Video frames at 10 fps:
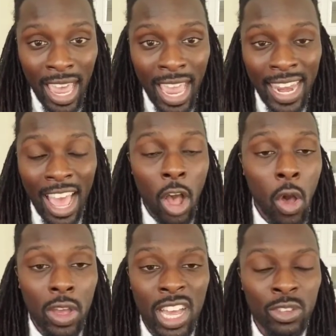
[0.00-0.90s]
And that
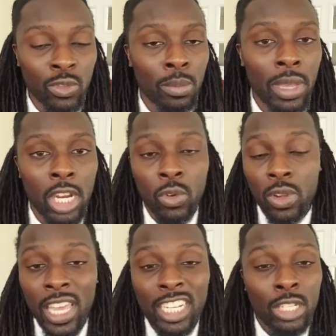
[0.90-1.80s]
all comes from building
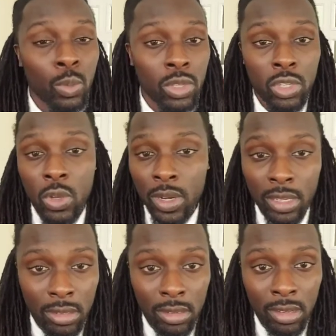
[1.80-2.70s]
relationships with students.